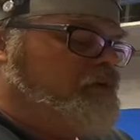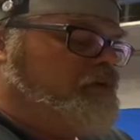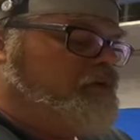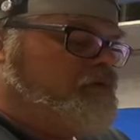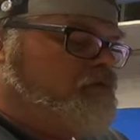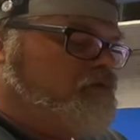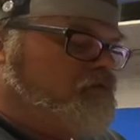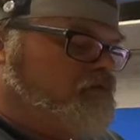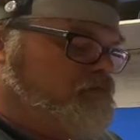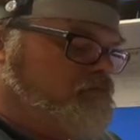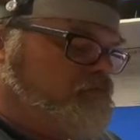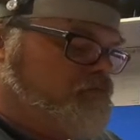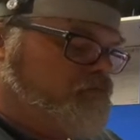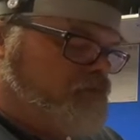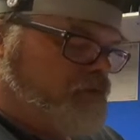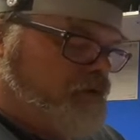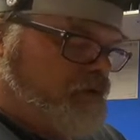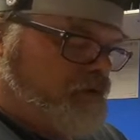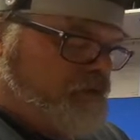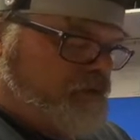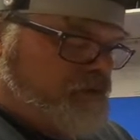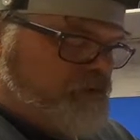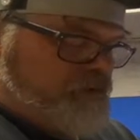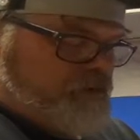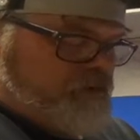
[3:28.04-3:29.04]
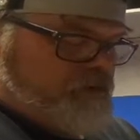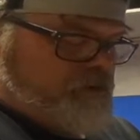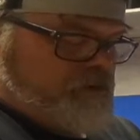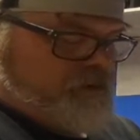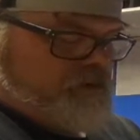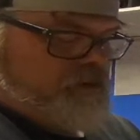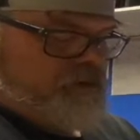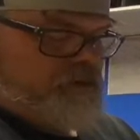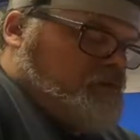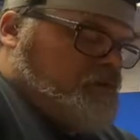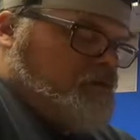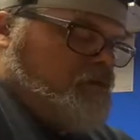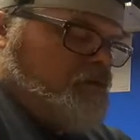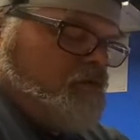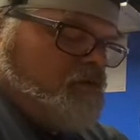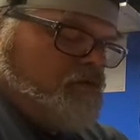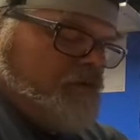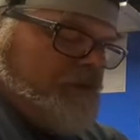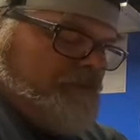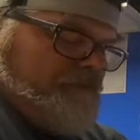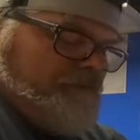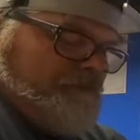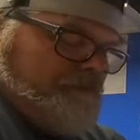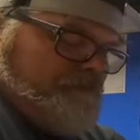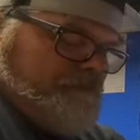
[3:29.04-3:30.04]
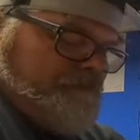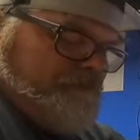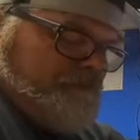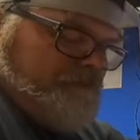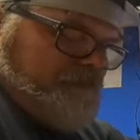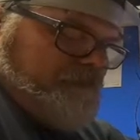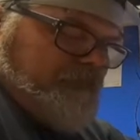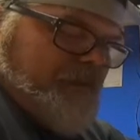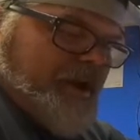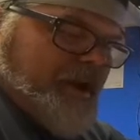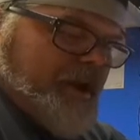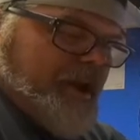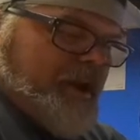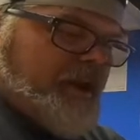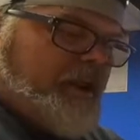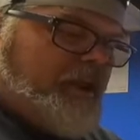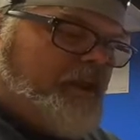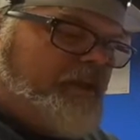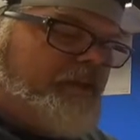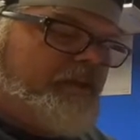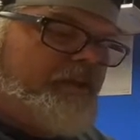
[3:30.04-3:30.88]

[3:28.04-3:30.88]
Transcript: Oh, brother. Holy frick.